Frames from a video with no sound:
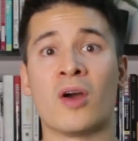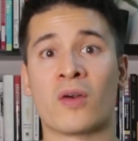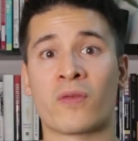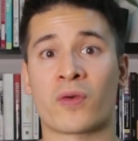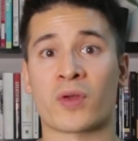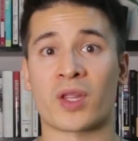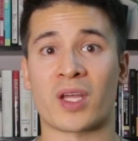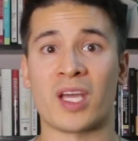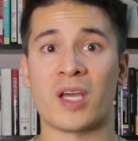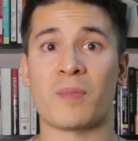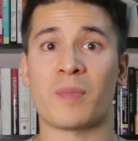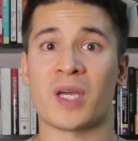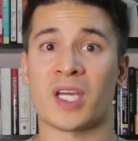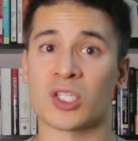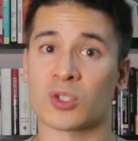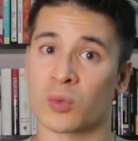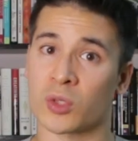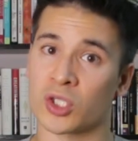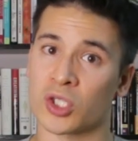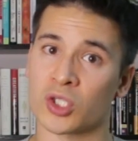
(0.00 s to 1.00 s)
For the hip
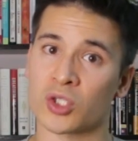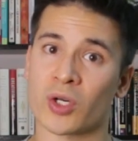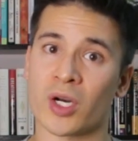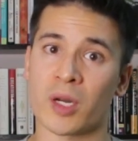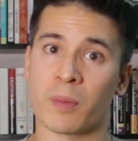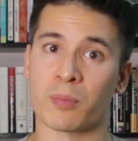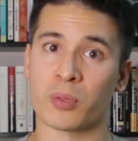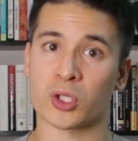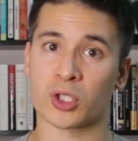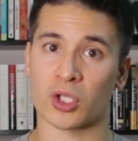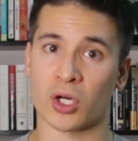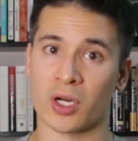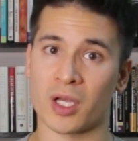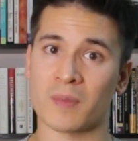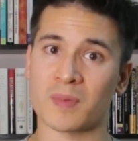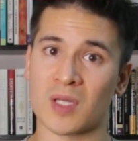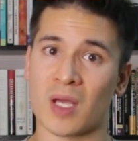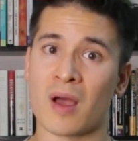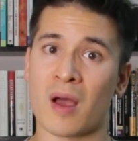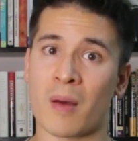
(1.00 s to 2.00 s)
hinge, we're just trying to push our
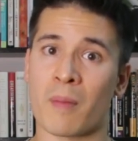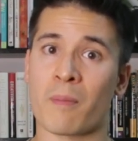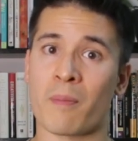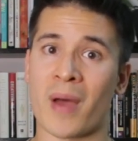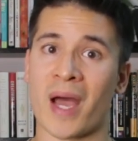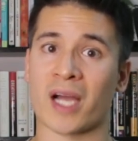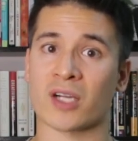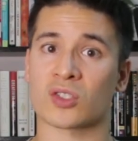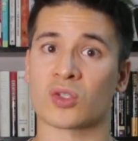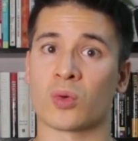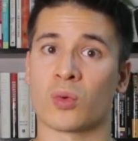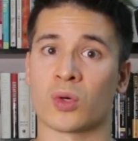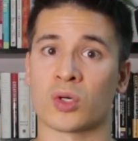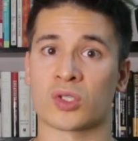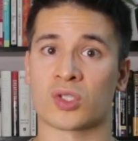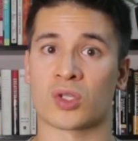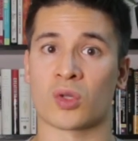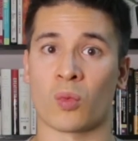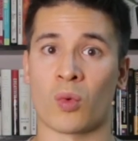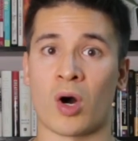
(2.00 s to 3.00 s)
hips back
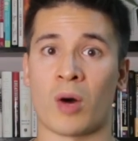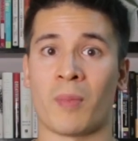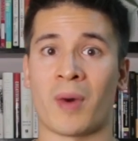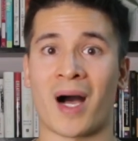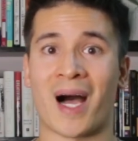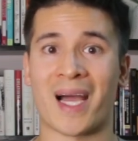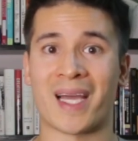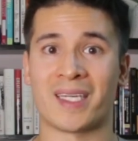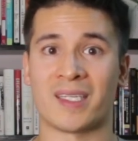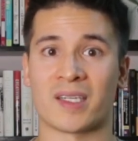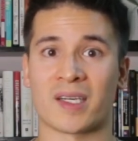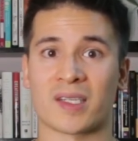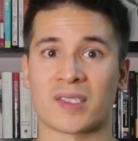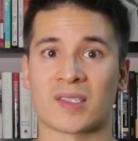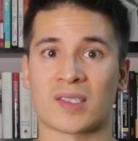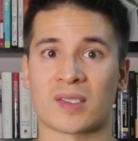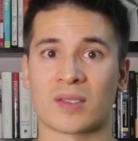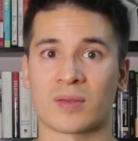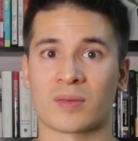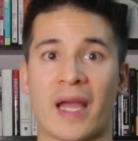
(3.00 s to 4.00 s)
towards the wall behind
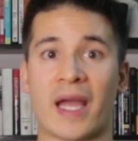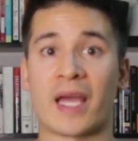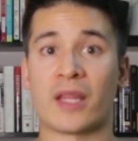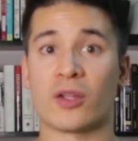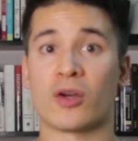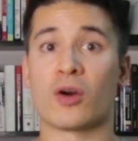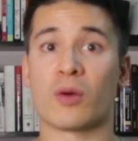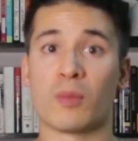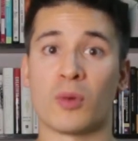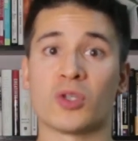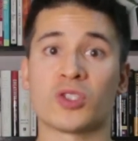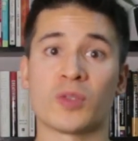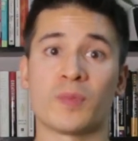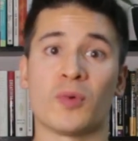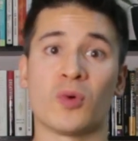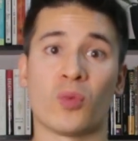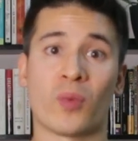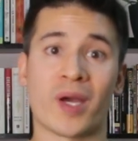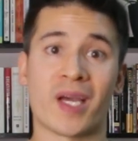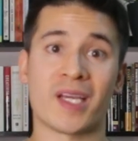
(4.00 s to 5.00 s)
us. And there are
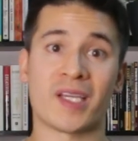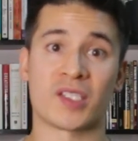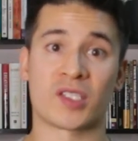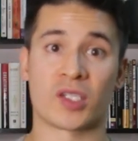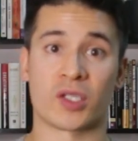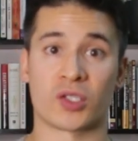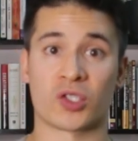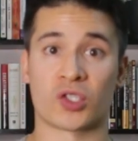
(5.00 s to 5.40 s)
multiple ways to